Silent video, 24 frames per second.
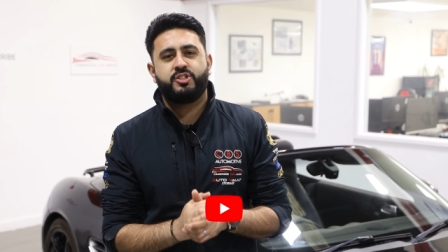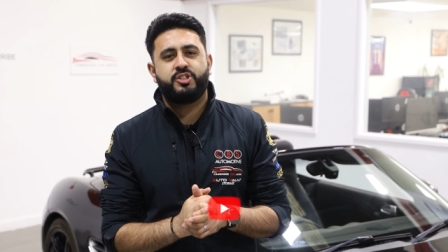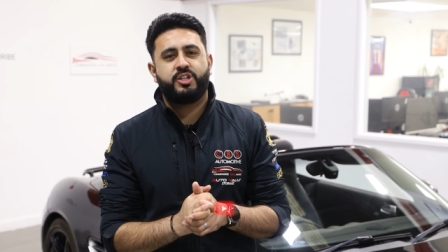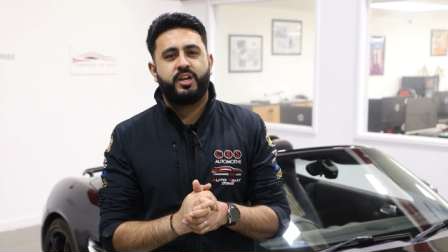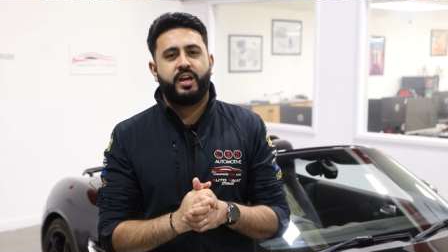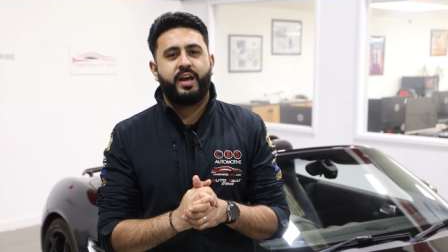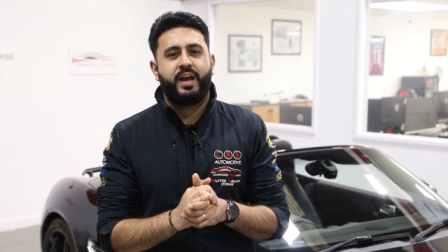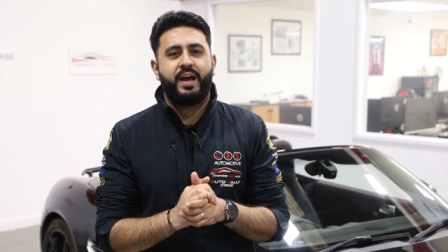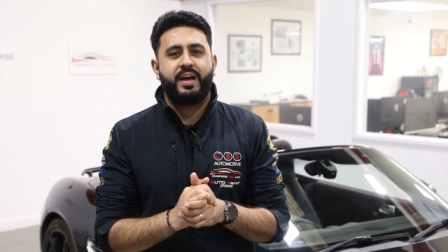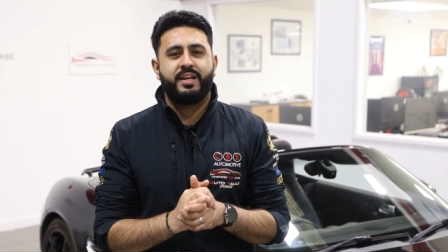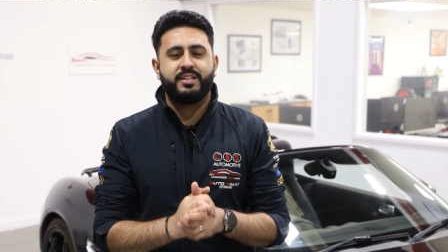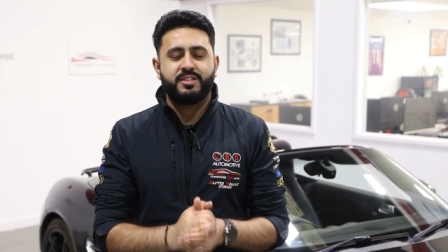
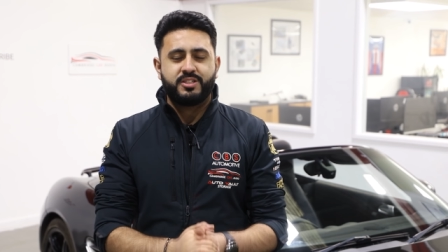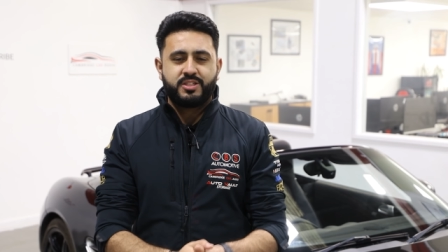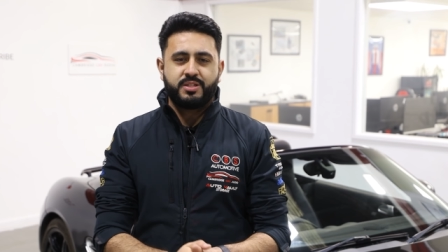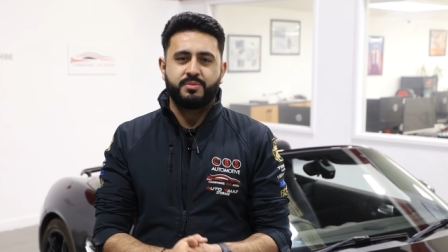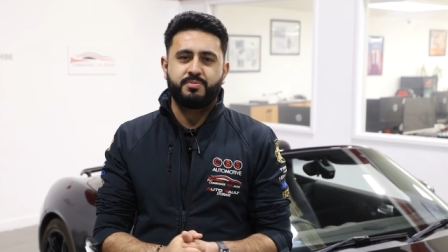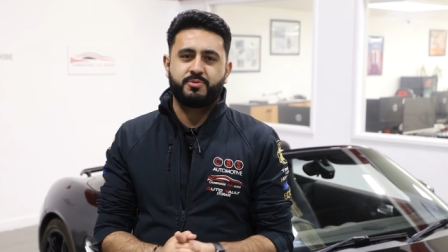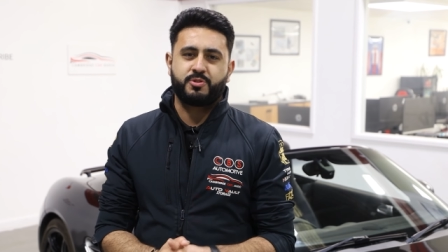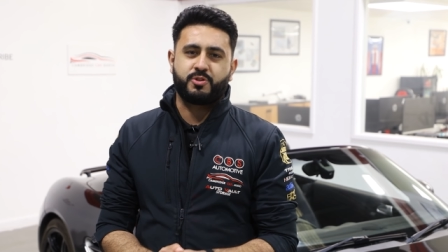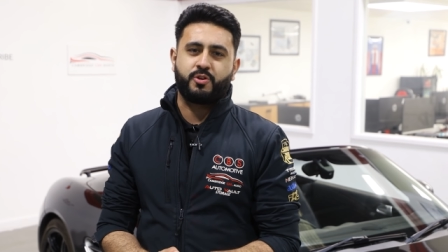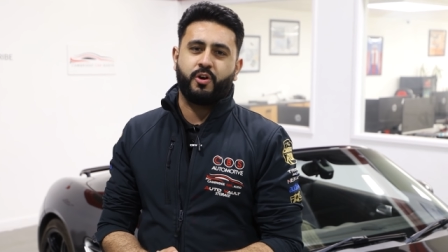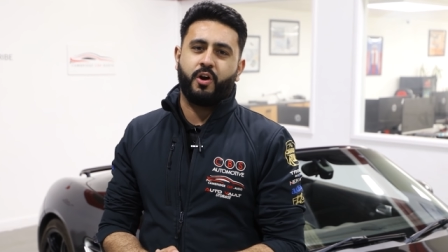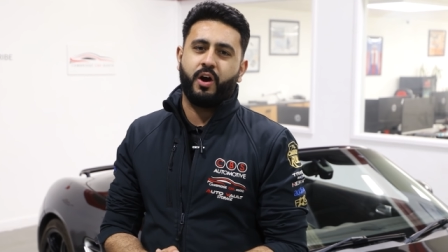share and
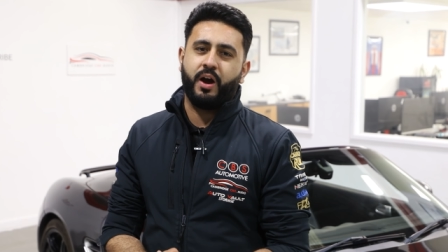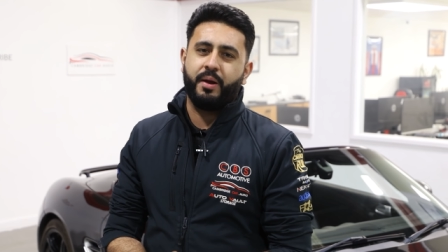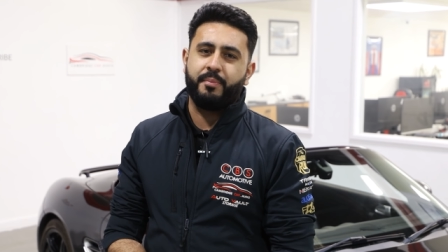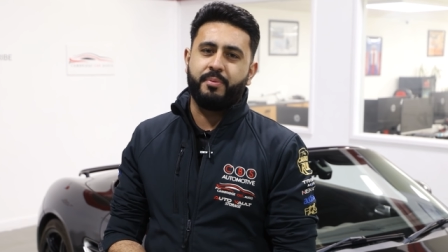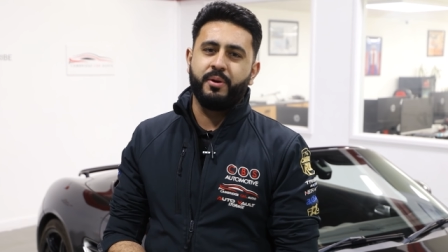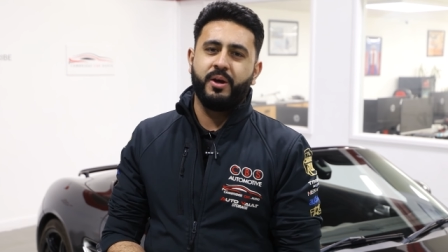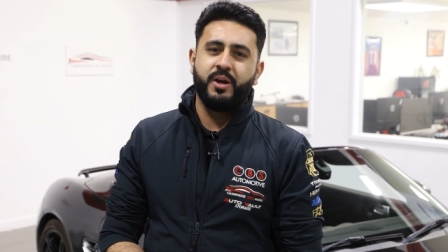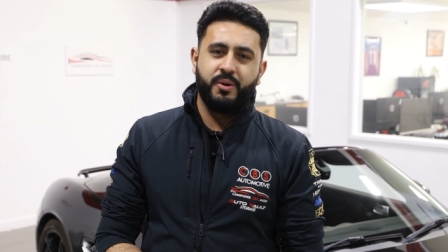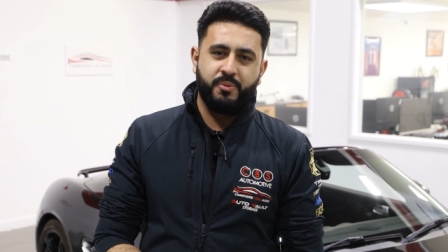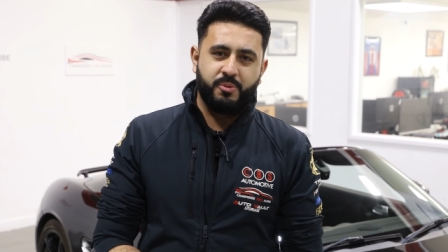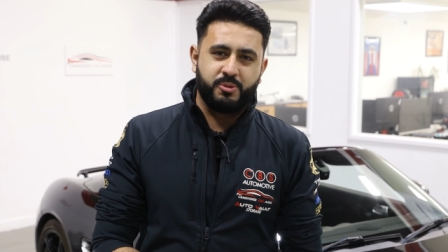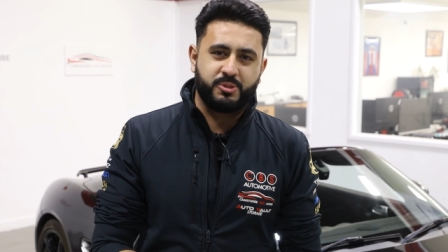subscribe.
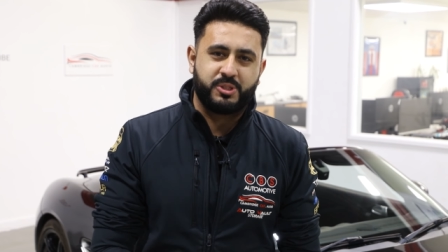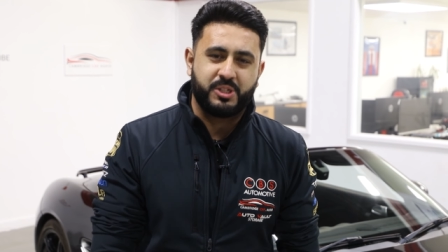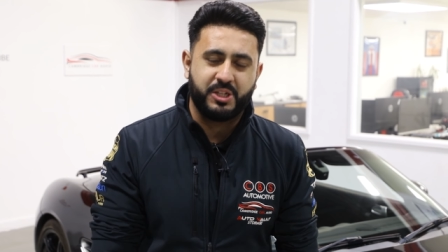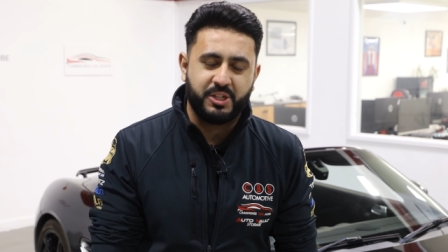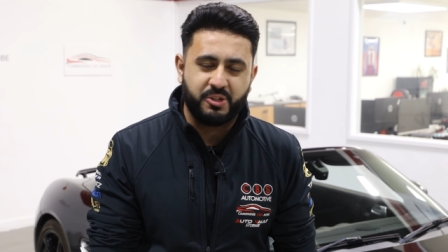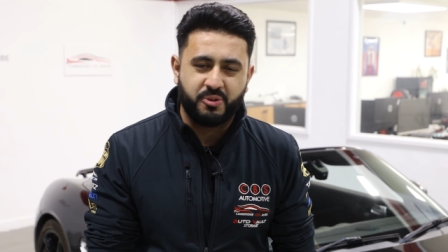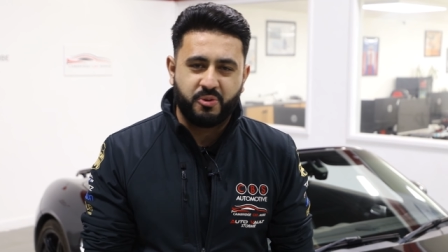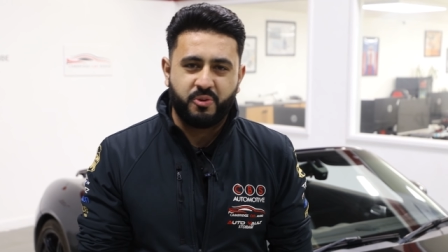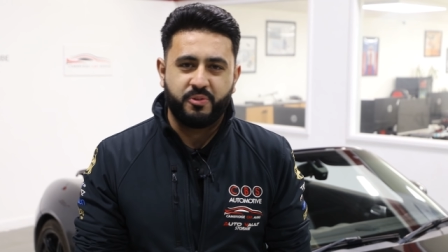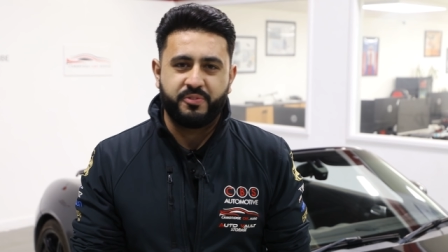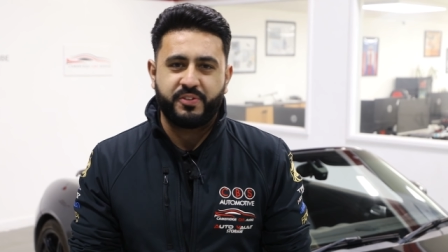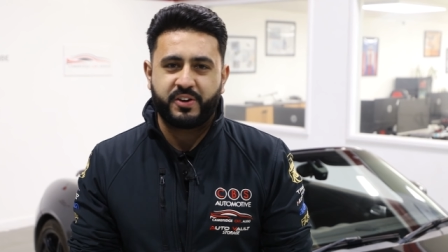We'll
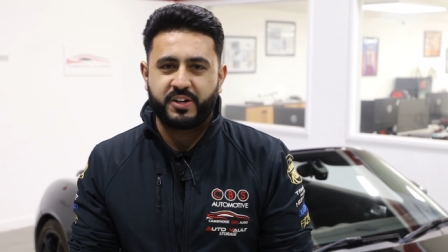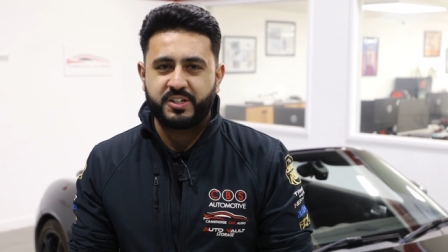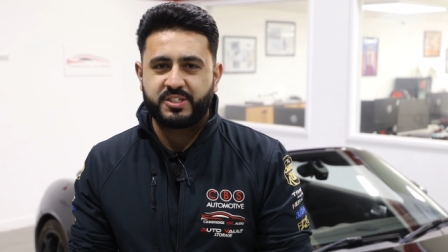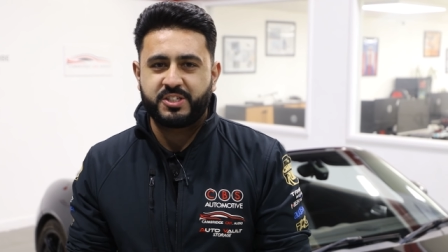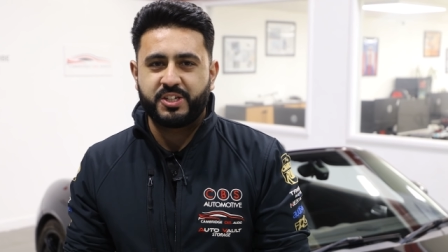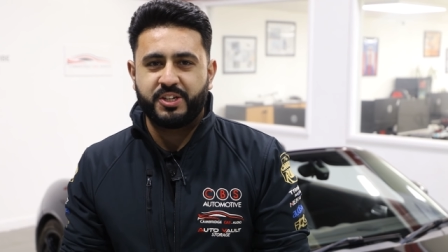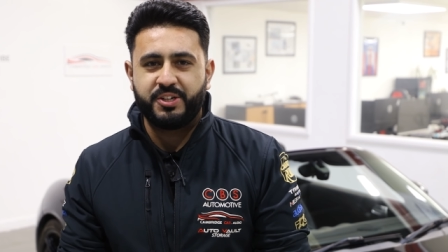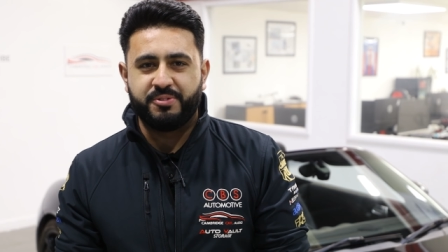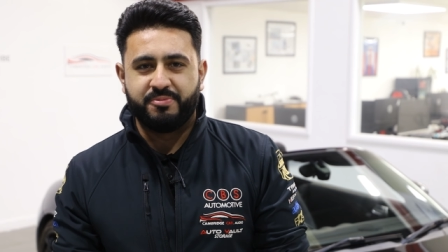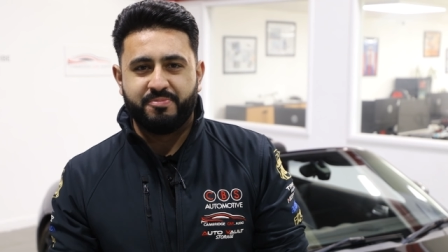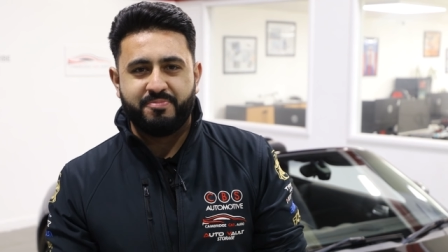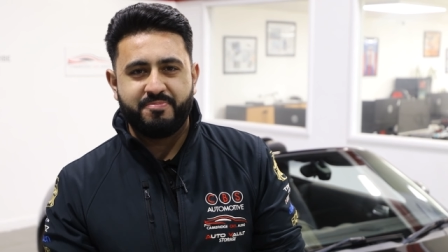see you all very
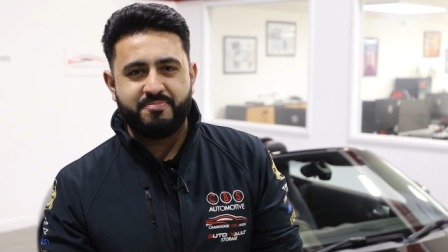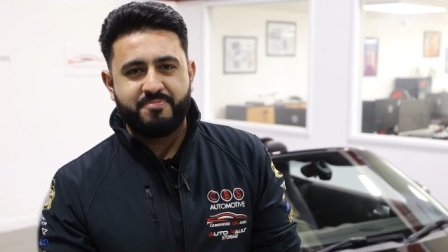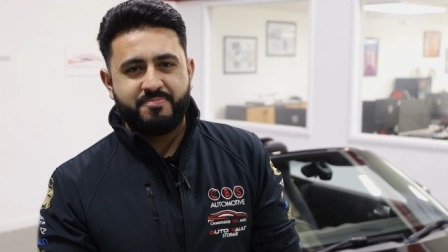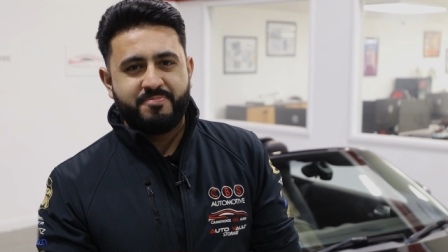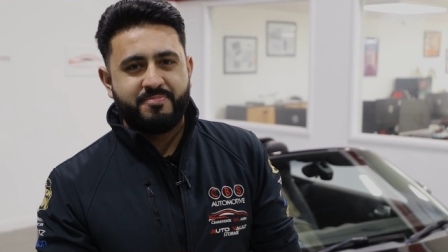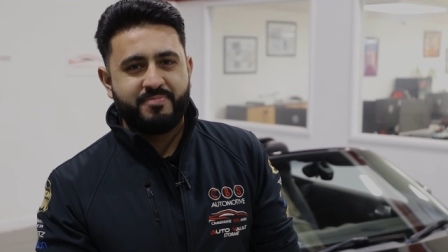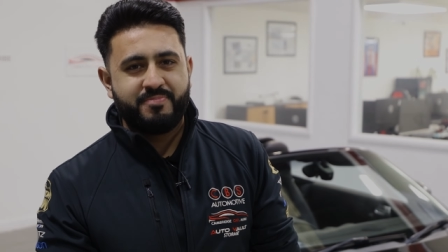soon.